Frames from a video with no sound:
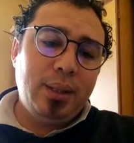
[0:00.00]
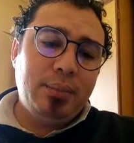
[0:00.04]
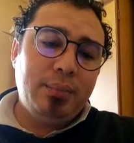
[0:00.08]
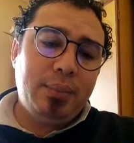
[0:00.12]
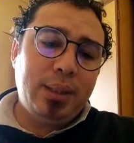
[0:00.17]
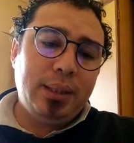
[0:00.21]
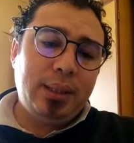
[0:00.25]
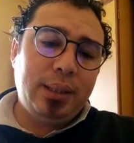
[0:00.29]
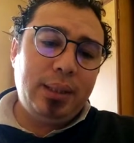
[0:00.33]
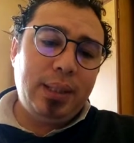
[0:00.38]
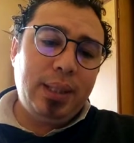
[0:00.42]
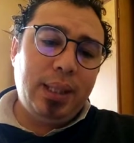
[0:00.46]

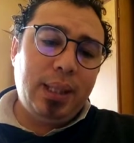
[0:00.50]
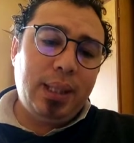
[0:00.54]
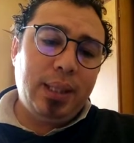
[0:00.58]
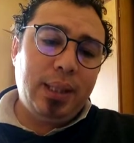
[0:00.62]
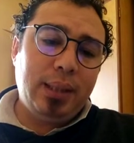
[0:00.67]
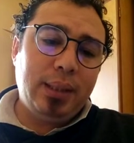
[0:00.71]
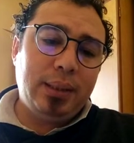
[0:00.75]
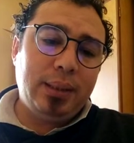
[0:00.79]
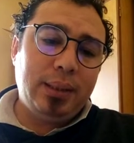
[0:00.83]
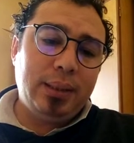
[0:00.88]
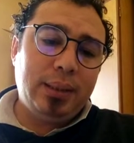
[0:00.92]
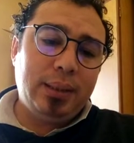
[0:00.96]
But yeah,
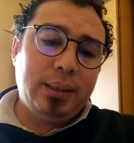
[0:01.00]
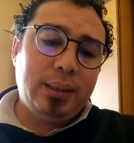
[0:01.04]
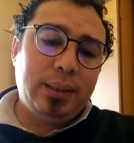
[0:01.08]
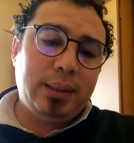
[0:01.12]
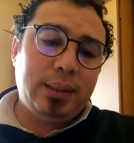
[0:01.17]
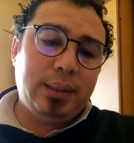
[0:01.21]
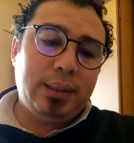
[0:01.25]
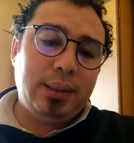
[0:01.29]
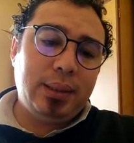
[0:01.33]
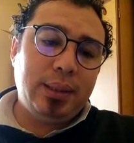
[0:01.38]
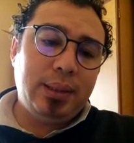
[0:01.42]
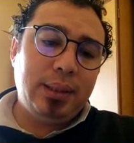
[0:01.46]

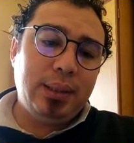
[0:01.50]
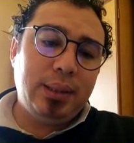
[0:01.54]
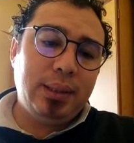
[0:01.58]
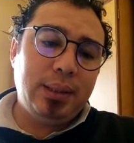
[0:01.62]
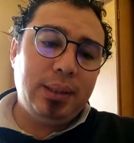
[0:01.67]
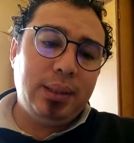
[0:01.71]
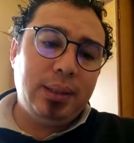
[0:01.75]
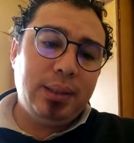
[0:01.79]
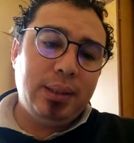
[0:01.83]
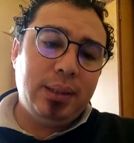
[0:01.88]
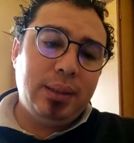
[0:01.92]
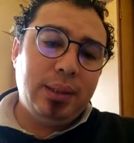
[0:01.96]
it's
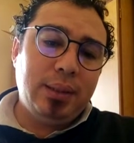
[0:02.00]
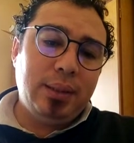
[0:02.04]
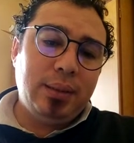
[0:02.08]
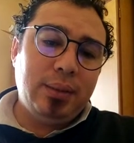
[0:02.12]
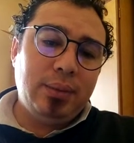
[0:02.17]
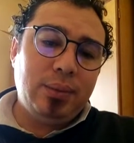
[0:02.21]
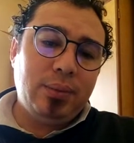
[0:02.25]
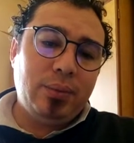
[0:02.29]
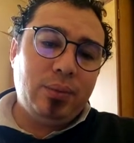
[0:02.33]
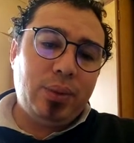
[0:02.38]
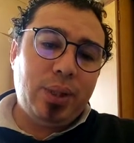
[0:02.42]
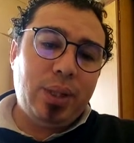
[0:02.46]

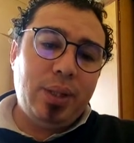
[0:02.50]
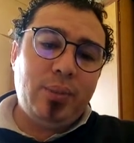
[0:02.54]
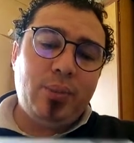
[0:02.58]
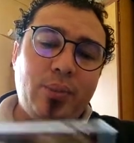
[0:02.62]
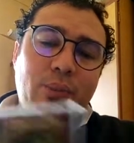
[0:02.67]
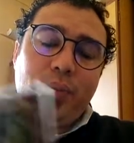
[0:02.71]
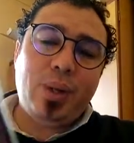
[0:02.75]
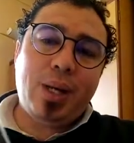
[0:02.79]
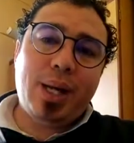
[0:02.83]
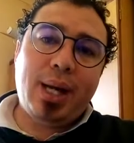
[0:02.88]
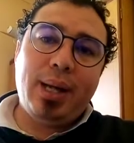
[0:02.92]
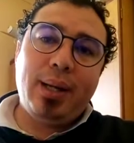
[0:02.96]

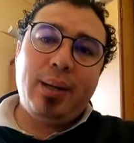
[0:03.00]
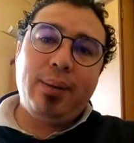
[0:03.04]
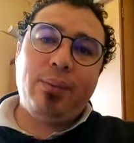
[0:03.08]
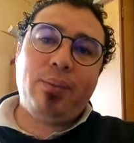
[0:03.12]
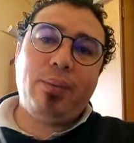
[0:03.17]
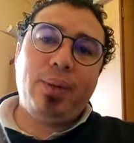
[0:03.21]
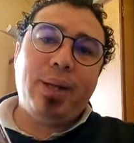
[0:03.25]
when I